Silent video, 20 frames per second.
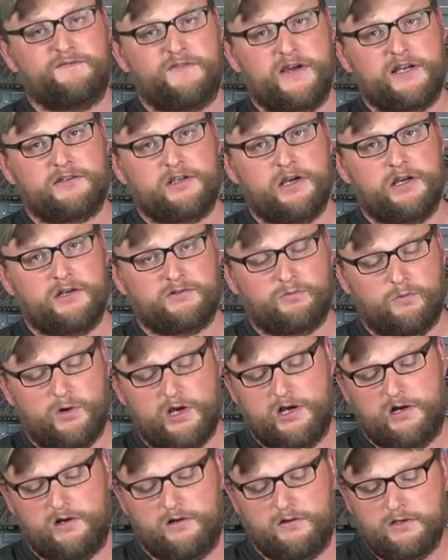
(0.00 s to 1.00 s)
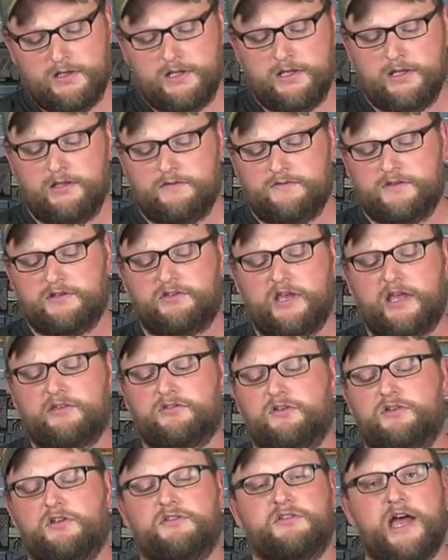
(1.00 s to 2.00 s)
fed gun as well. This has
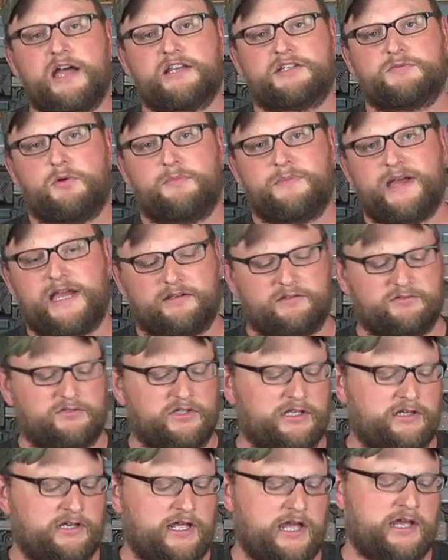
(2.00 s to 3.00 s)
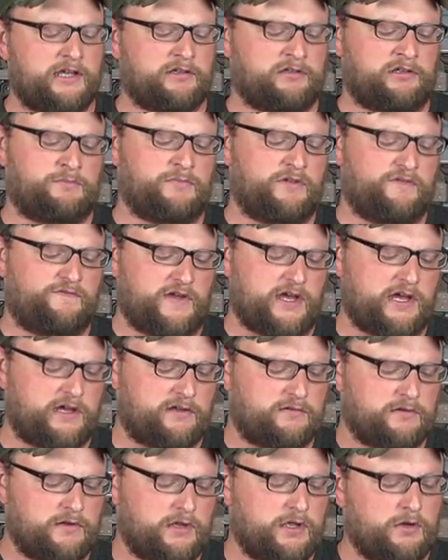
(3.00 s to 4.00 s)
a detachable magazine and can be
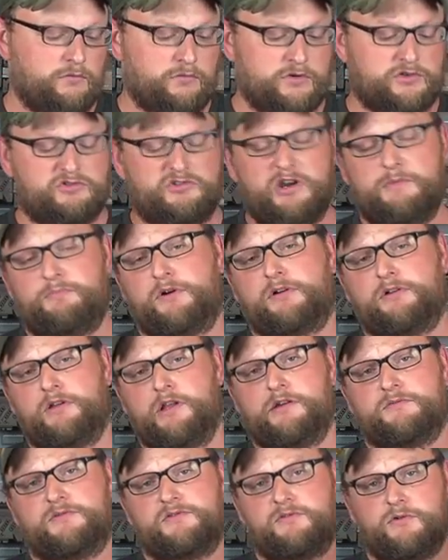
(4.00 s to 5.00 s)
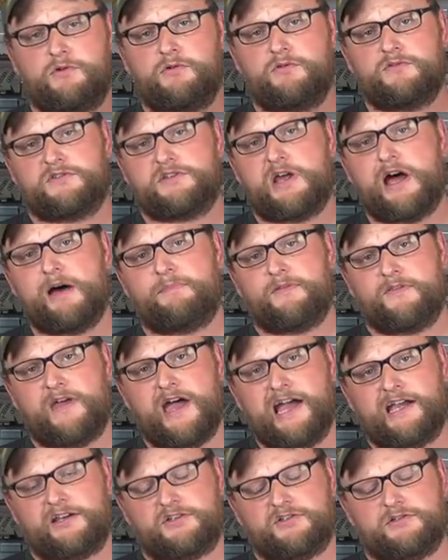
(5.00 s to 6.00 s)
fed with stripper clips through the top of the
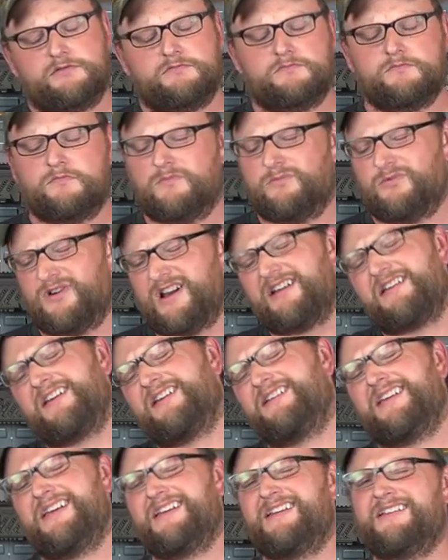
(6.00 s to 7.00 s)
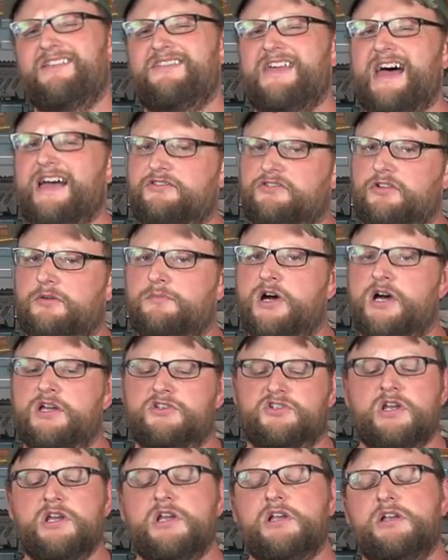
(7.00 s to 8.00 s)
action. We're not going to get into that so
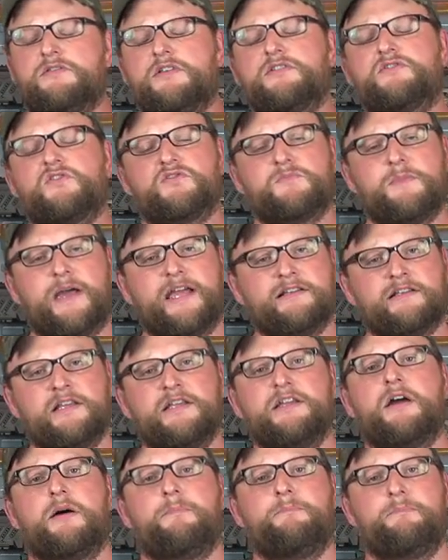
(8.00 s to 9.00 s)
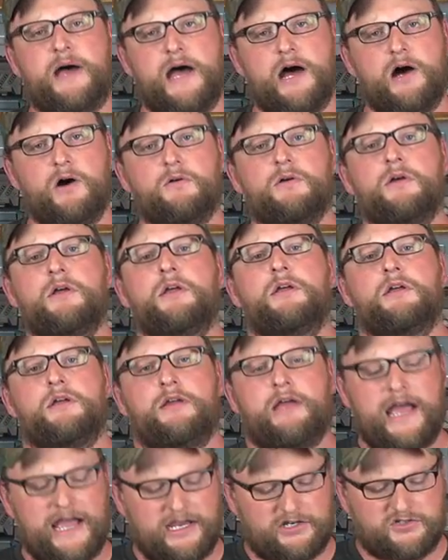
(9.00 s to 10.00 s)
much. This is mainly about
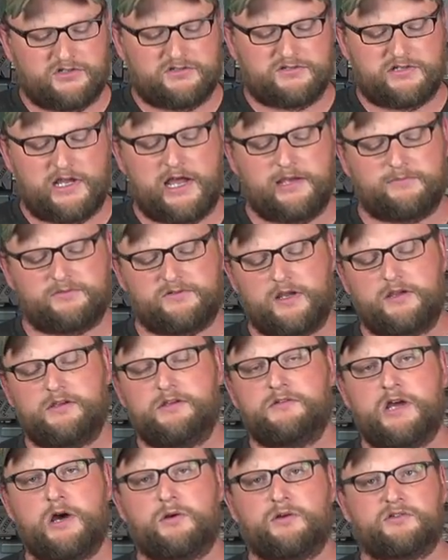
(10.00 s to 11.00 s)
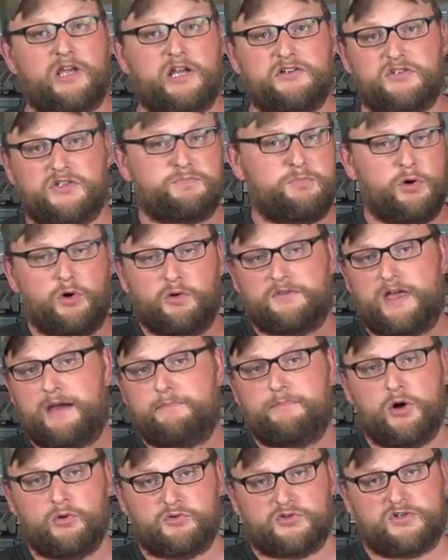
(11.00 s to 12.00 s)
action types. Now you notice I just pulled
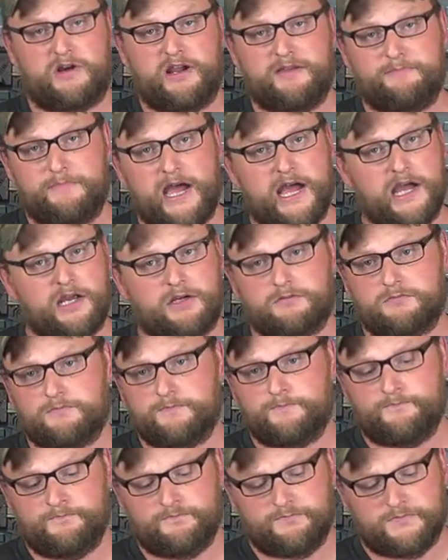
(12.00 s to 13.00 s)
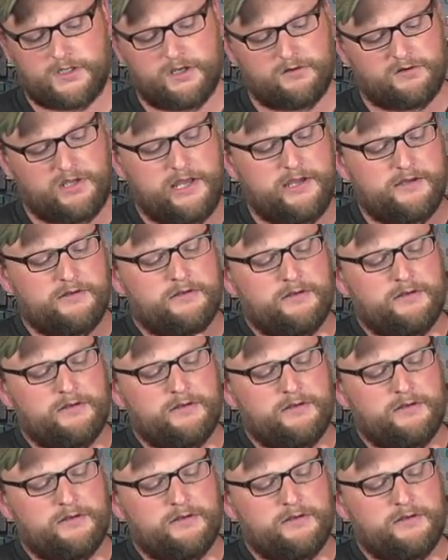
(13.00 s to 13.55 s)
that bolt straight back, okay?